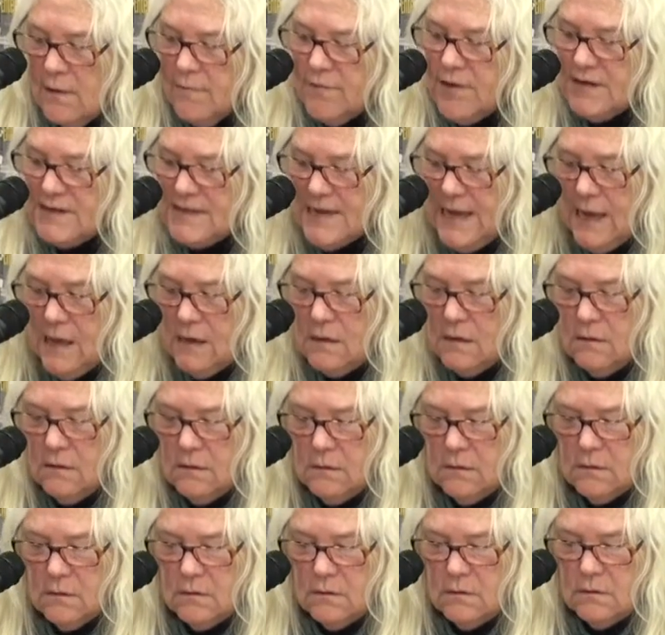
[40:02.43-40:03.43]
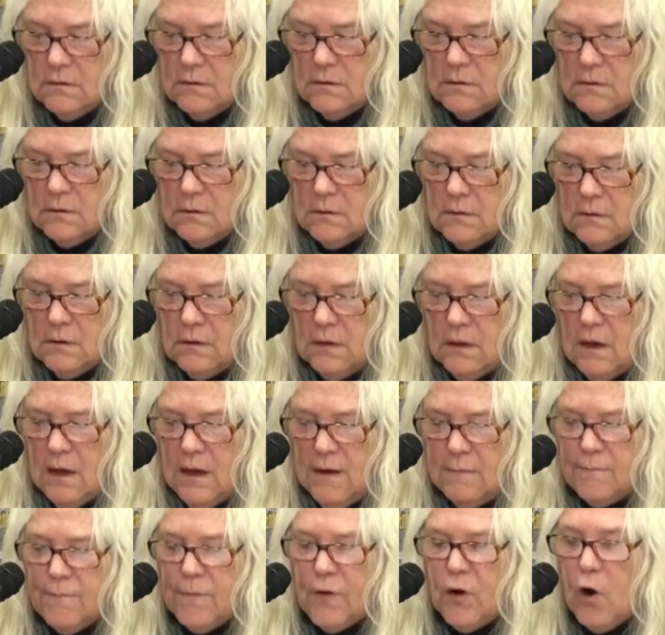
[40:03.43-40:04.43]
of the dead
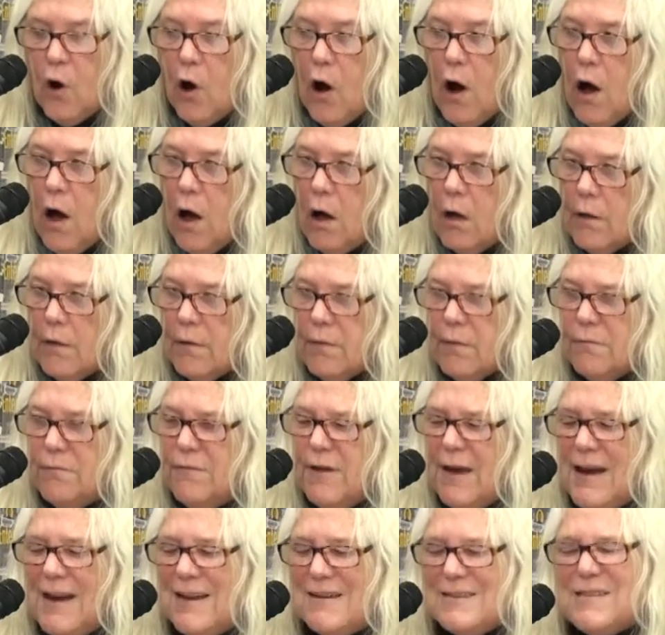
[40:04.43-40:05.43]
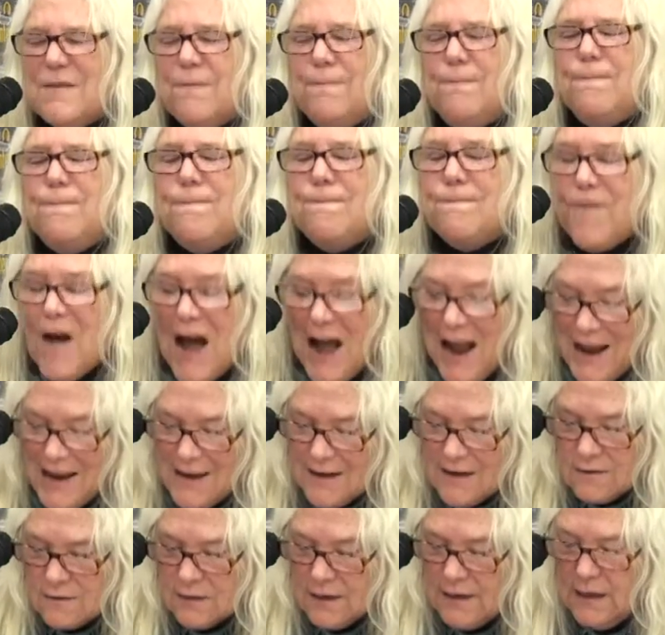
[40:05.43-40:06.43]
and for all that is
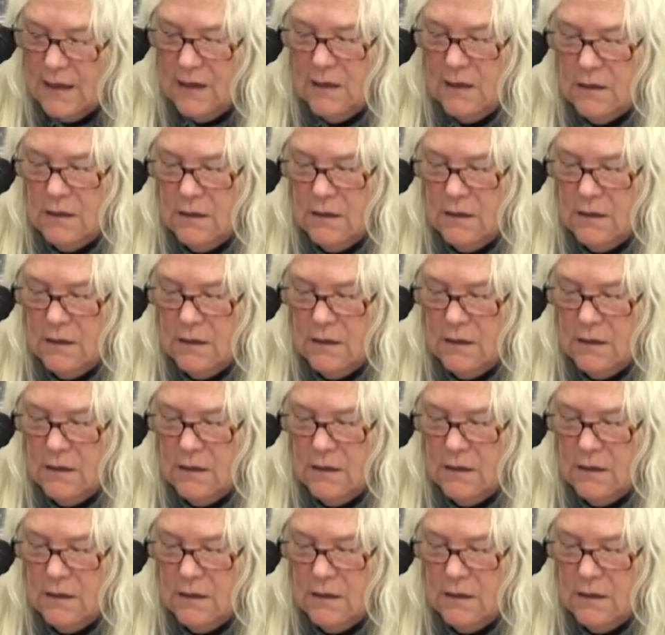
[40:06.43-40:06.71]
finally